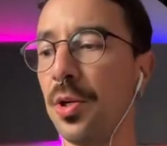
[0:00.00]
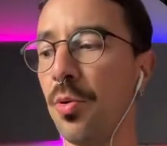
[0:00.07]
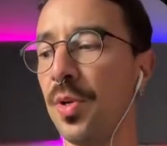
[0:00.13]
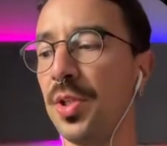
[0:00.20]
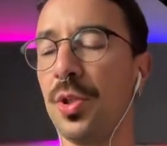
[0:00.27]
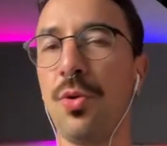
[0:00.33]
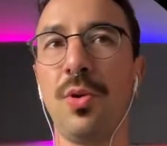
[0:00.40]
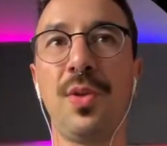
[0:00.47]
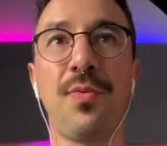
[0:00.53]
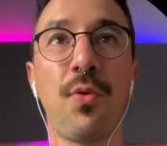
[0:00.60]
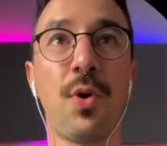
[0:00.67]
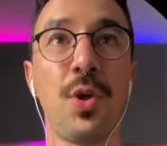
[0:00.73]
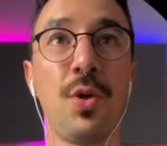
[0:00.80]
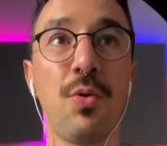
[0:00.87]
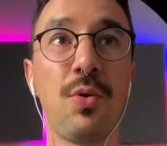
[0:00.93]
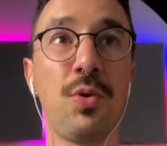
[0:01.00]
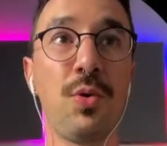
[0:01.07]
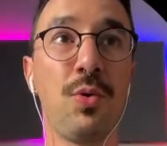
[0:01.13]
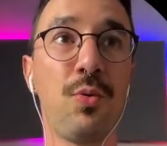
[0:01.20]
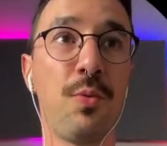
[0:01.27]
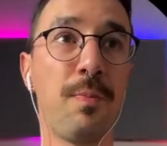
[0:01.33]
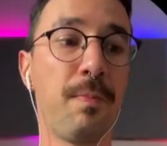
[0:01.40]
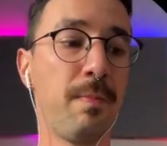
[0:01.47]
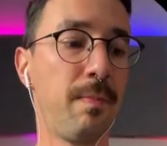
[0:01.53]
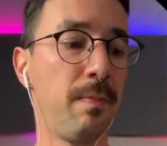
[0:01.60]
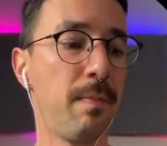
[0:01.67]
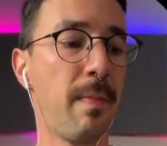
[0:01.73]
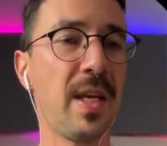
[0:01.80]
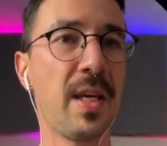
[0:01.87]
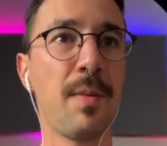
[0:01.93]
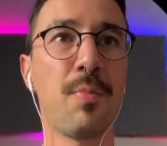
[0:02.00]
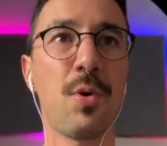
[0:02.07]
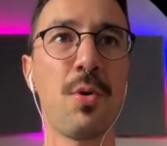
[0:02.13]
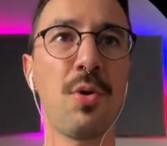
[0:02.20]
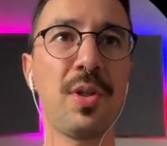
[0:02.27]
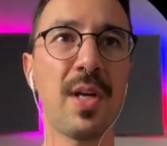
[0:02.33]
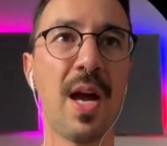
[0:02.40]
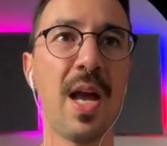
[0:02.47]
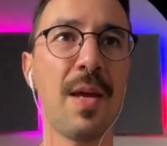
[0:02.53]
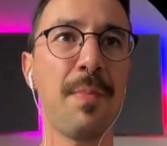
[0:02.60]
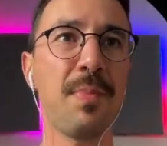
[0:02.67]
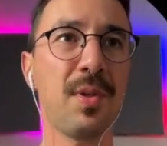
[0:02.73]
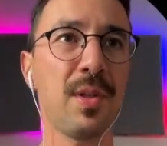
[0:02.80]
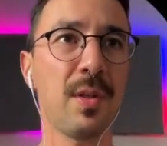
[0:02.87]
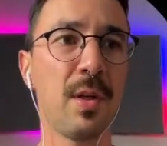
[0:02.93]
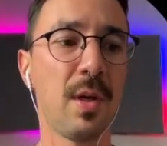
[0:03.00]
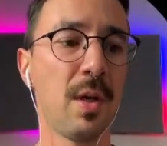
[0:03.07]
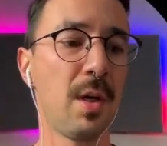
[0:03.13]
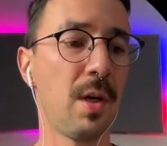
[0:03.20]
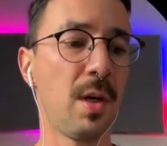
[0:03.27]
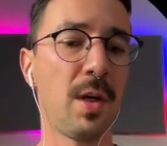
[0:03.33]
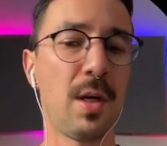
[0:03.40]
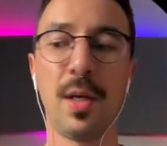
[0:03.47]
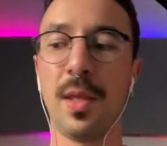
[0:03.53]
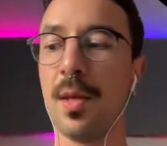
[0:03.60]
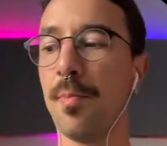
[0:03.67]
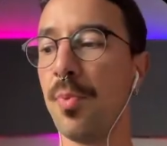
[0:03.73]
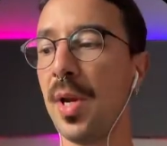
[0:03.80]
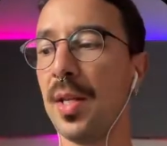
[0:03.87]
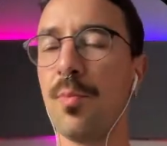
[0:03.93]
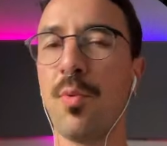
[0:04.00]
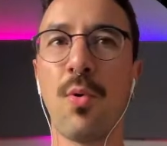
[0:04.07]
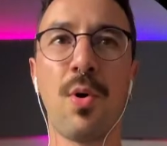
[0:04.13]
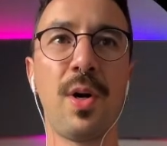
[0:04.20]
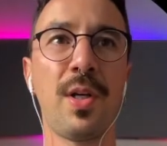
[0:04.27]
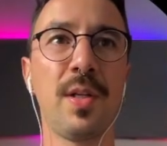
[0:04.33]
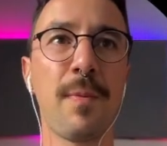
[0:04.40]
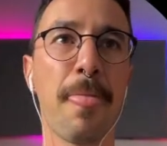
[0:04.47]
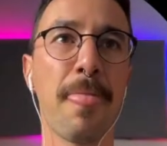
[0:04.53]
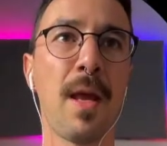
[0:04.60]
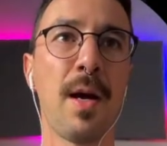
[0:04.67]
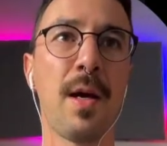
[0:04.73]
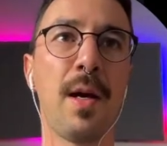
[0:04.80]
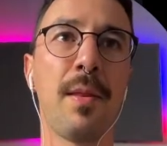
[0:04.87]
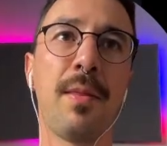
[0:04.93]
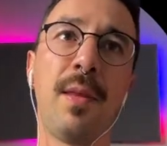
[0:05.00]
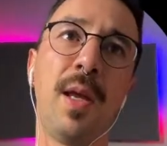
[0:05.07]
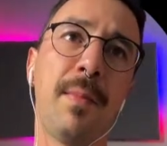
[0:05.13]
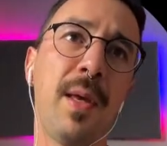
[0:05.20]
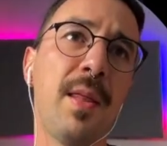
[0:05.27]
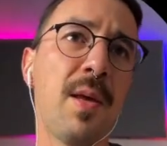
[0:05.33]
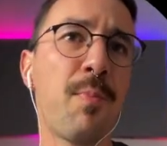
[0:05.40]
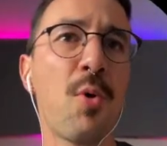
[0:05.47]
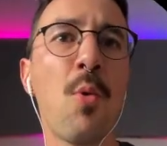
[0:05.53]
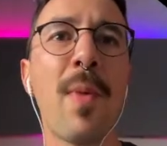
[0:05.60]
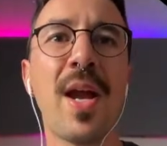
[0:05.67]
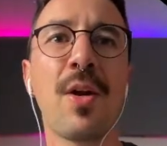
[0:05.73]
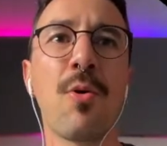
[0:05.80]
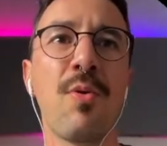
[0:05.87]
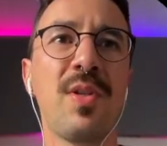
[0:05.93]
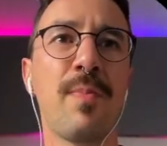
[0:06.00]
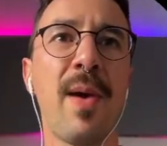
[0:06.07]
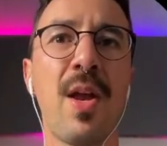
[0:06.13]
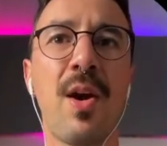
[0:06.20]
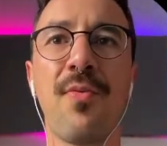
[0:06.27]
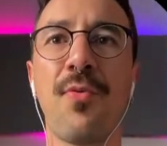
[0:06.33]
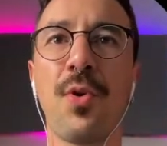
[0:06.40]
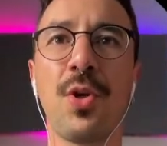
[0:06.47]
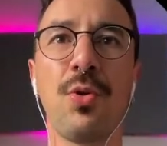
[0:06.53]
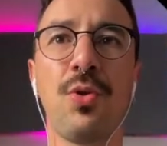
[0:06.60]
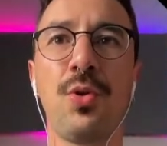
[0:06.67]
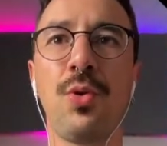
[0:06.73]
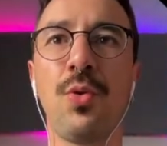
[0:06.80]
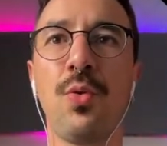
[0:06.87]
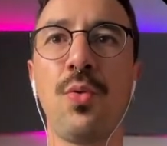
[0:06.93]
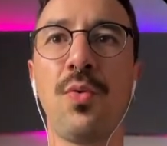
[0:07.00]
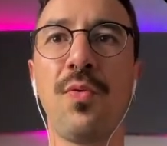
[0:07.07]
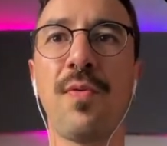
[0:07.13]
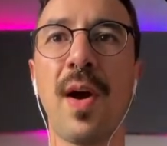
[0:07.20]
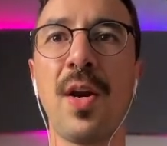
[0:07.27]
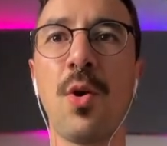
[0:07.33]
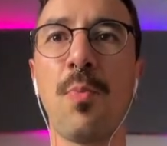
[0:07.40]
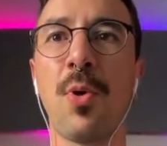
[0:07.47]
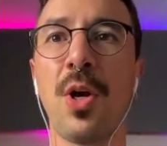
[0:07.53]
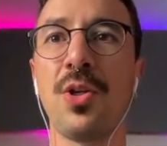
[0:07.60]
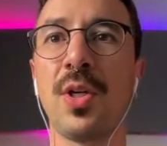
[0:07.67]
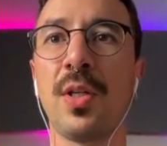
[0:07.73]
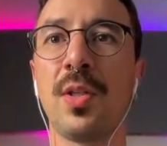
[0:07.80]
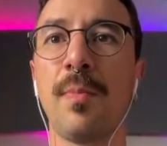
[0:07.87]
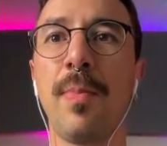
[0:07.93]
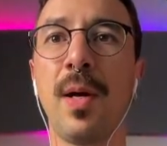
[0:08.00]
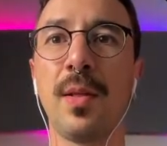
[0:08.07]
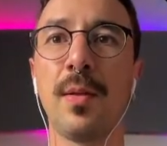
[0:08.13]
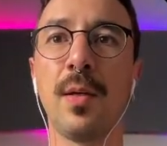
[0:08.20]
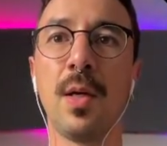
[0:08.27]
is good for you to making prototypes in the breadboard, and the Pro Micro is better for you to final projects. But